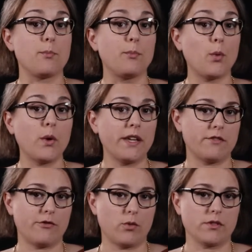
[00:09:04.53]
the
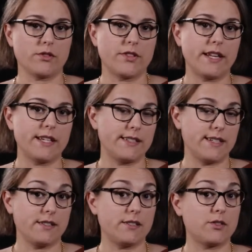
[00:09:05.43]
buoyant force that
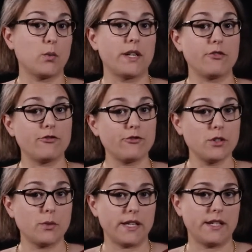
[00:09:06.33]
exists when a
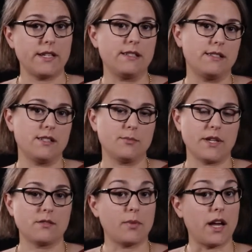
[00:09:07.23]
fluid is
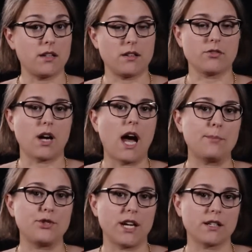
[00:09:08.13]
displaced by another
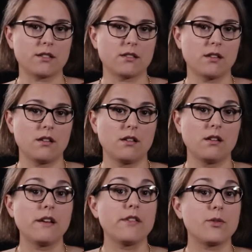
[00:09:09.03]
object
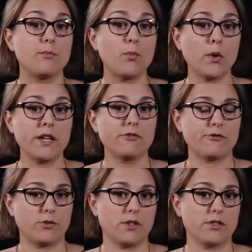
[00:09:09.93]
the buoyant
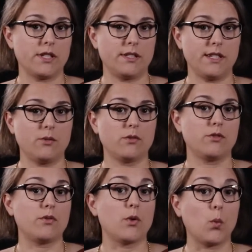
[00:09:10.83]
force is equal
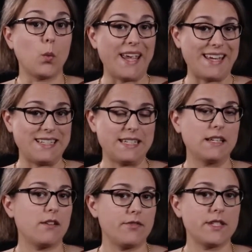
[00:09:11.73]
to the weight
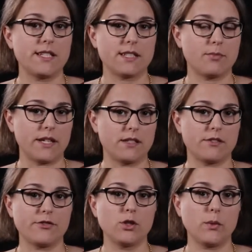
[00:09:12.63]
of the
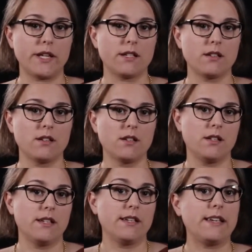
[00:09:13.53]
displaced fluid.
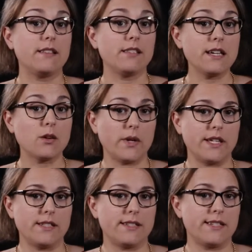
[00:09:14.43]
In
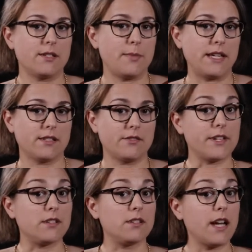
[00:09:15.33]
liquids, this makes us
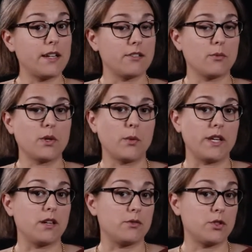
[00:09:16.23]
feel lighter when we
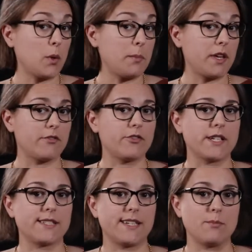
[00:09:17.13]
go swimming, for
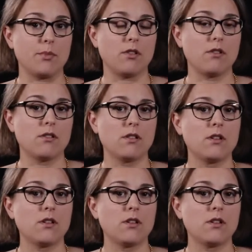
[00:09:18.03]
example.